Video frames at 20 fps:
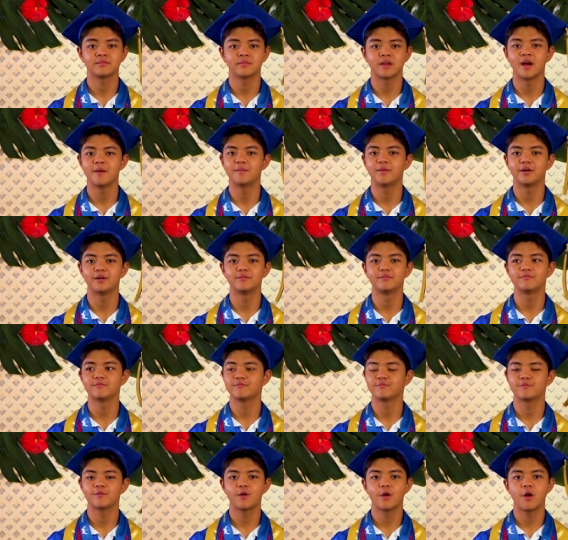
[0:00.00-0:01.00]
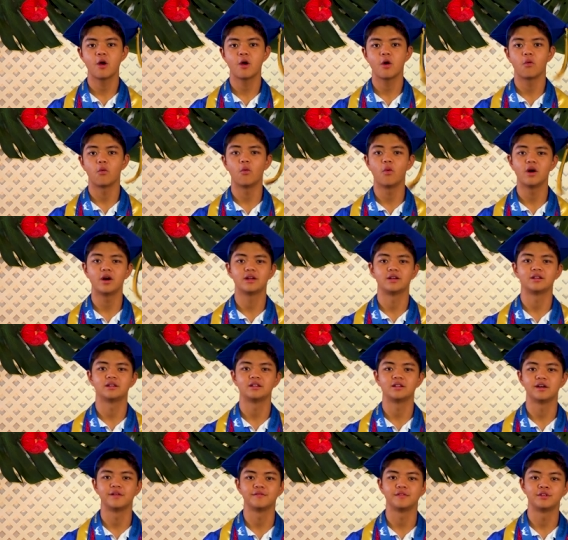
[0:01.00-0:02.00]
I'm but
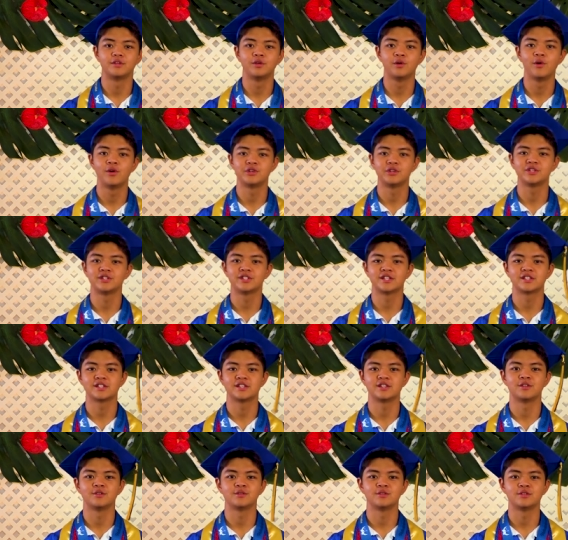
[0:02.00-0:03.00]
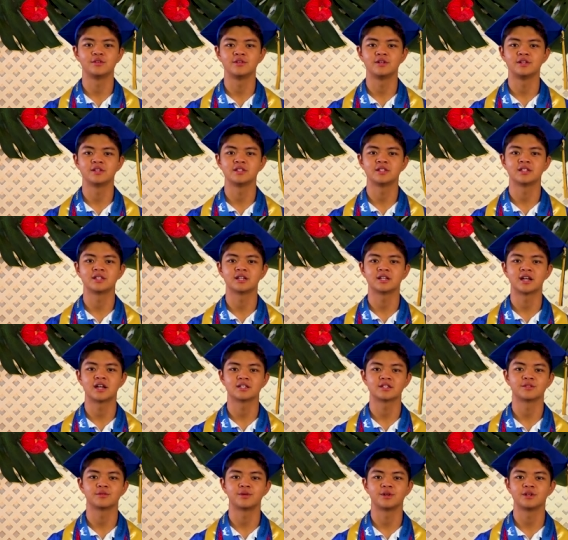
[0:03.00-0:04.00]
one of the two hundred sixty-two students in the
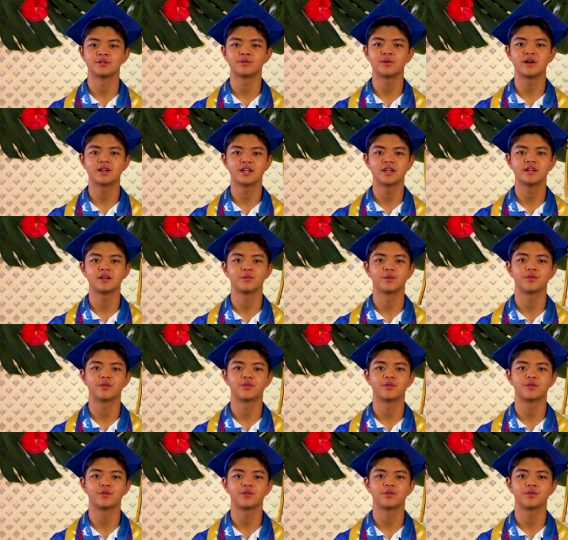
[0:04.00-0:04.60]
class of twenty twenty